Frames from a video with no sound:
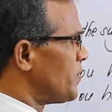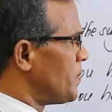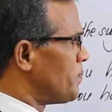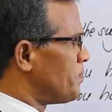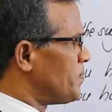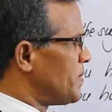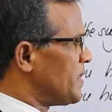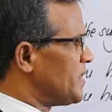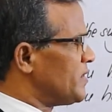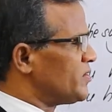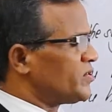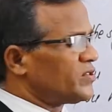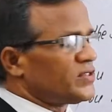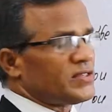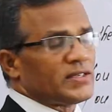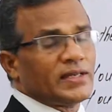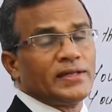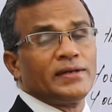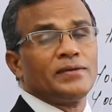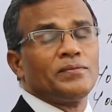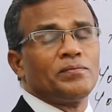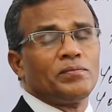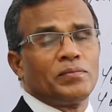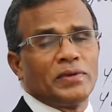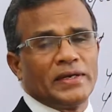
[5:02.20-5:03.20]
a
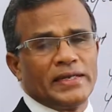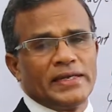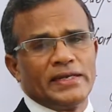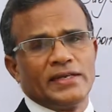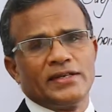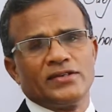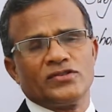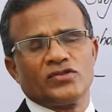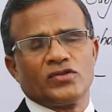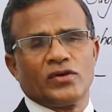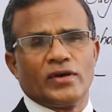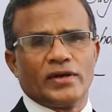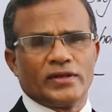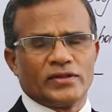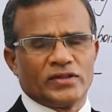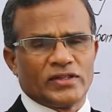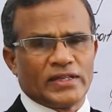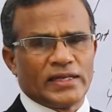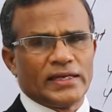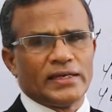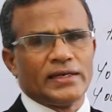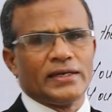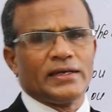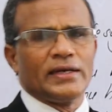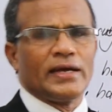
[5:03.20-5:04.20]
person, place or
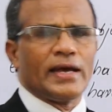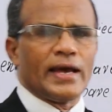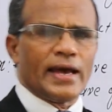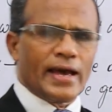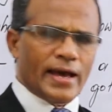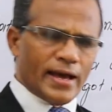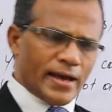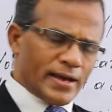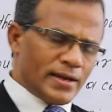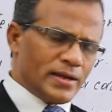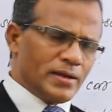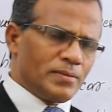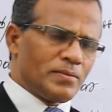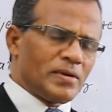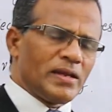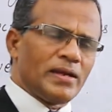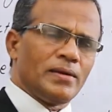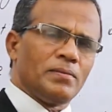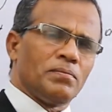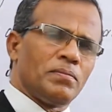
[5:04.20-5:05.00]
thing, animal,